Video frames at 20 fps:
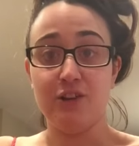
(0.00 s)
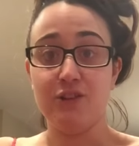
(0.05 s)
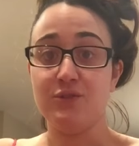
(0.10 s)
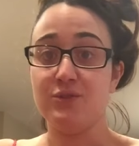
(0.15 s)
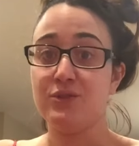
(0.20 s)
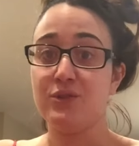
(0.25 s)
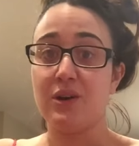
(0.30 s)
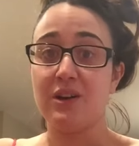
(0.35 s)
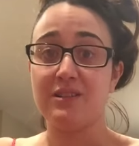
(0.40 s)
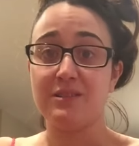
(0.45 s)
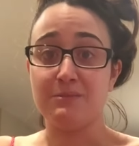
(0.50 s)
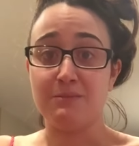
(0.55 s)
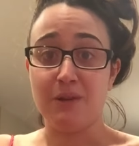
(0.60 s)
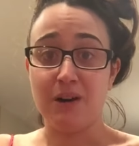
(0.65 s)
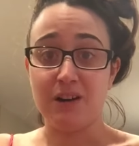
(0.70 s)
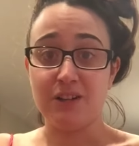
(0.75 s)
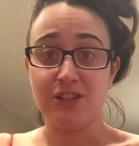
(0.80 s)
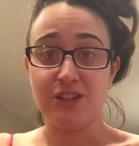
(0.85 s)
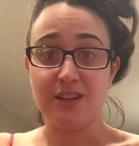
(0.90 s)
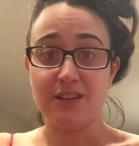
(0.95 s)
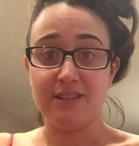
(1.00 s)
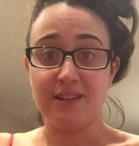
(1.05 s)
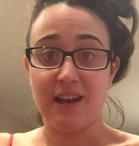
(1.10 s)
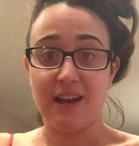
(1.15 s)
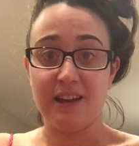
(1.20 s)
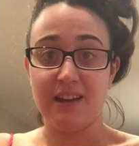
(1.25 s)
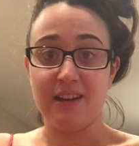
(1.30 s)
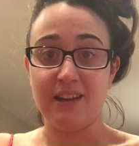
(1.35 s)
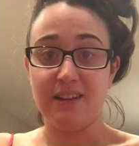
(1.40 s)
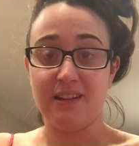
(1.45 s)
you saw as much
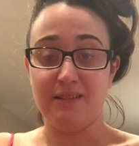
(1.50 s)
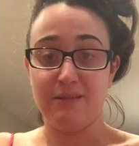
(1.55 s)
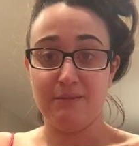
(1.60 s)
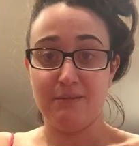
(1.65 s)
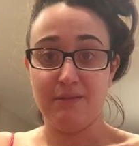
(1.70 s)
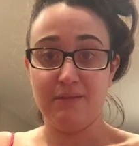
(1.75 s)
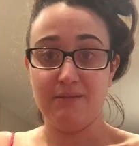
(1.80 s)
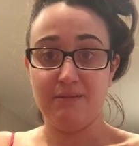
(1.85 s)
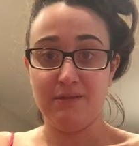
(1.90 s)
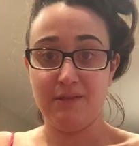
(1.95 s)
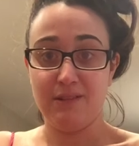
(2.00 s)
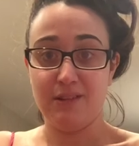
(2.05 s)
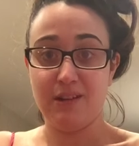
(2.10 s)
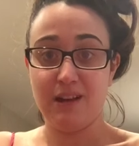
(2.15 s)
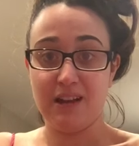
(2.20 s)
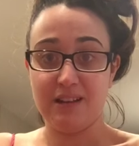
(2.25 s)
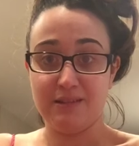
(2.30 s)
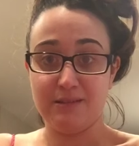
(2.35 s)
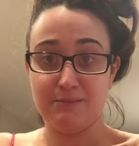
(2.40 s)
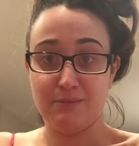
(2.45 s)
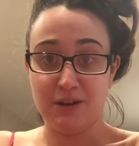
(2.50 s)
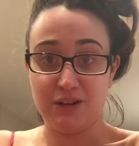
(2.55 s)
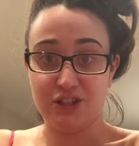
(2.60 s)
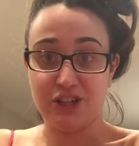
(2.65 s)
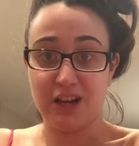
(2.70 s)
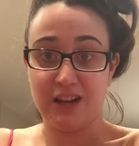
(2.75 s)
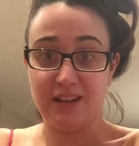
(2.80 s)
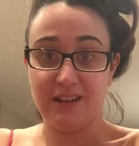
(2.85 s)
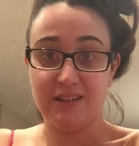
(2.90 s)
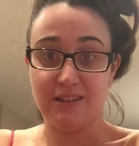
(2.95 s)
I
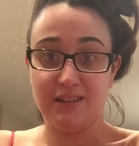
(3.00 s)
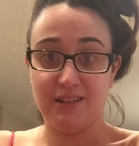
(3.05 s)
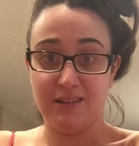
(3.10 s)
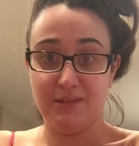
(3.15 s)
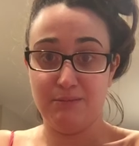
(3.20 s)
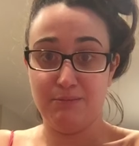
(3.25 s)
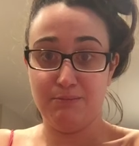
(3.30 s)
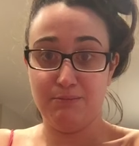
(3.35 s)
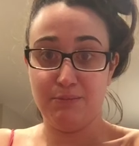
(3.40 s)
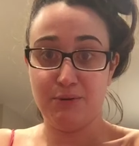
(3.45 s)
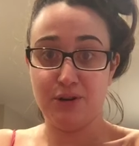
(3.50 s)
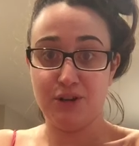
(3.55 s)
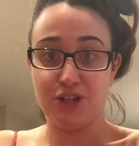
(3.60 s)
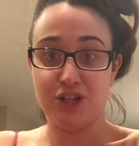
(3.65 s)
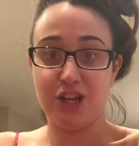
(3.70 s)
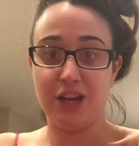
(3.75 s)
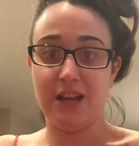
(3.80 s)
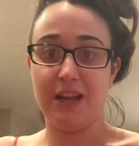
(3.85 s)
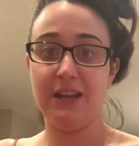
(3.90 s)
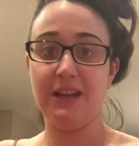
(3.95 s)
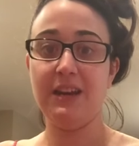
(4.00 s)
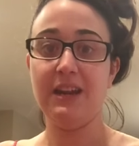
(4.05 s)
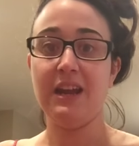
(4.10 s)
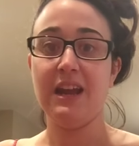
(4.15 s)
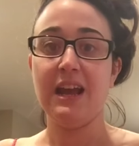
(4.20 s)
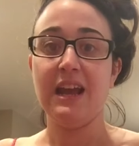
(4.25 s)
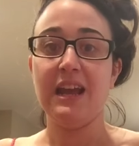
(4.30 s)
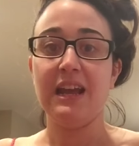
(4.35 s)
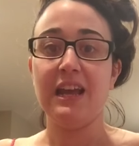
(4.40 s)
could push in.